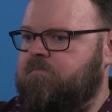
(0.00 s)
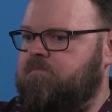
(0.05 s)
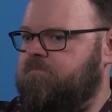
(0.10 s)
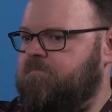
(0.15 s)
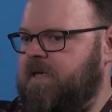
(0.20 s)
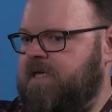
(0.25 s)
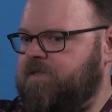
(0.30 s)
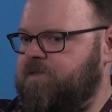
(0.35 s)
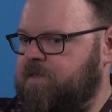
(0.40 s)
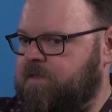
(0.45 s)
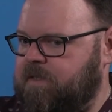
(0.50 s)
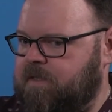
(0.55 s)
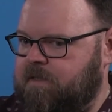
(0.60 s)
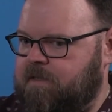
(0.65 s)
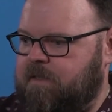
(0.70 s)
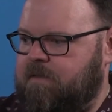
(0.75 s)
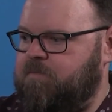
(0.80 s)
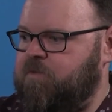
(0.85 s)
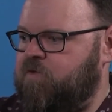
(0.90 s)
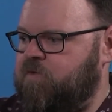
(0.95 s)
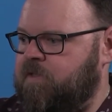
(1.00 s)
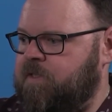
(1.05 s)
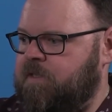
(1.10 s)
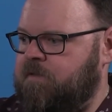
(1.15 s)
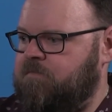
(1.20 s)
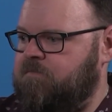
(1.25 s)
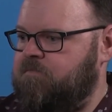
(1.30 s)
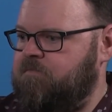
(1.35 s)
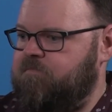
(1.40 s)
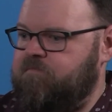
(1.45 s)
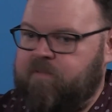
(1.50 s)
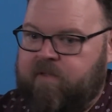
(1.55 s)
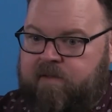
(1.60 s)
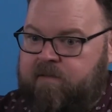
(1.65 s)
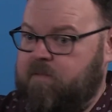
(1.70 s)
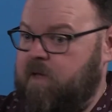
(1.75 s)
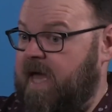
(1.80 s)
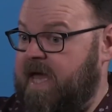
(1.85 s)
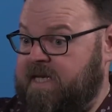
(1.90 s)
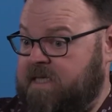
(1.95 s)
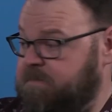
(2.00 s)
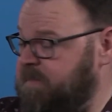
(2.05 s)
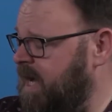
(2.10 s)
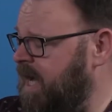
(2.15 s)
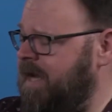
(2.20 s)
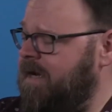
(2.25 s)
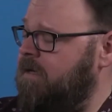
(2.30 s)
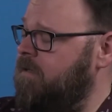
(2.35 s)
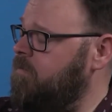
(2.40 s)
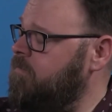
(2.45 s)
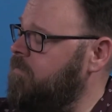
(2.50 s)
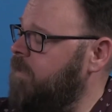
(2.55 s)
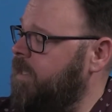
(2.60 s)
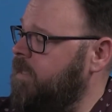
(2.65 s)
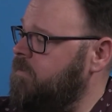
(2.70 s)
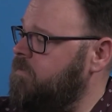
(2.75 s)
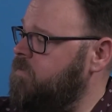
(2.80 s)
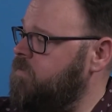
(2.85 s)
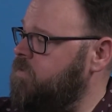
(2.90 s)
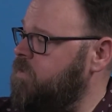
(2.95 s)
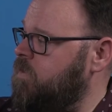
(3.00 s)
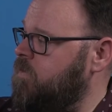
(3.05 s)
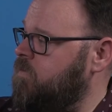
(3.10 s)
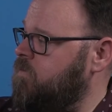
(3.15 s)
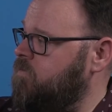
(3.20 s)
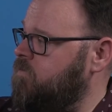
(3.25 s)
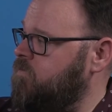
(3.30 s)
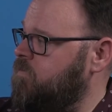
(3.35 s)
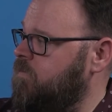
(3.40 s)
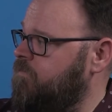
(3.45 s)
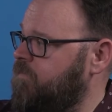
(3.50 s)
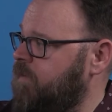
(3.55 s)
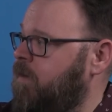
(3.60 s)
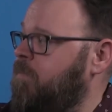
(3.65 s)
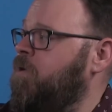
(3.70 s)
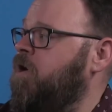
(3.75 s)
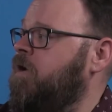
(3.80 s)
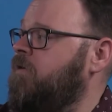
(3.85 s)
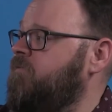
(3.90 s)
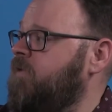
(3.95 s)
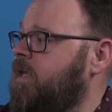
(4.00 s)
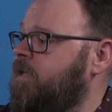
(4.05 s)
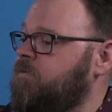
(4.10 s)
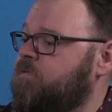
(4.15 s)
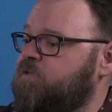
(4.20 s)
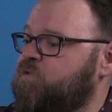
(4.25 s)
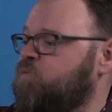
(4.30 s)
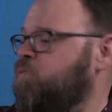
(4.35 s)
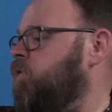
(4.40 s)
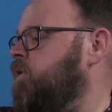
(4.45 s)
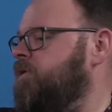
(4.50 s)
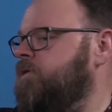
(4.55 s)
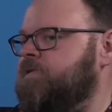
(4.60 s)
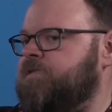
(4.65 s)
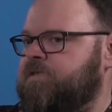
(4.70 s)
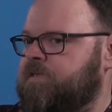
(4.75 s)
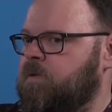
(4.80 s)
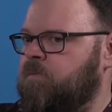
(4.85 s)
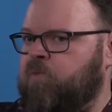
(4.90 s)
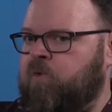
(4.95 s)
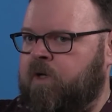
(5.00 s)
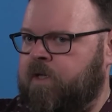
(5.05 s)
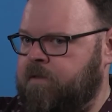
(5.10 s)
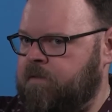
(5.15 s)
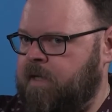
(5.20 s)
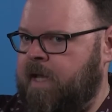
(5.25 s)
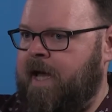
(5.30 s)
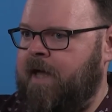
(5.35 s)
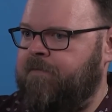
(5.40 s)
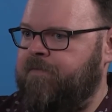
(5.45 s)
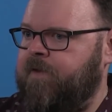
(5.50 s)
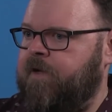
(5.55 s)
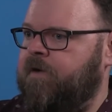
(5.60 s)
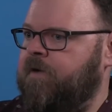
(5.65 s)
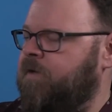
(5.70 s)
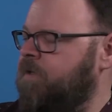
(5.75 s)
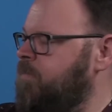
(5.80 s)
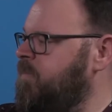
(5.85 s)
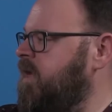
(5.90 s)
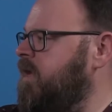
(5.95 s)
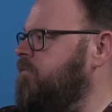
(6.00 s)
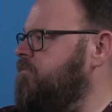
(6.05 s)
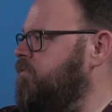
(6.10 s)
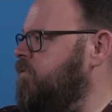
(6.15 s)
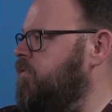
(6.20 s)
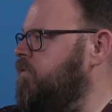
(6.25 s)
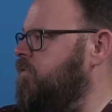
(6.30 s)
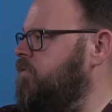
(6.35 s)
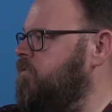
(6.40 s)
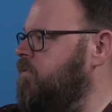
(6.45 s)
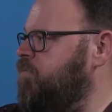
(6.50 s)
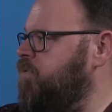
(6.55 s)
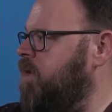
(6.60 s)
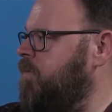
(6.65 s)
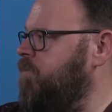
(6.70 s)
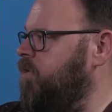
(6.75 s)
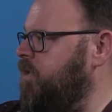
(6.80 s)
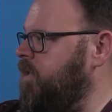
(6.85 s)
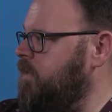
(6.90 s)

basically the community of any buyer, right? So the fair market value is what is someone out there going to pay for the property.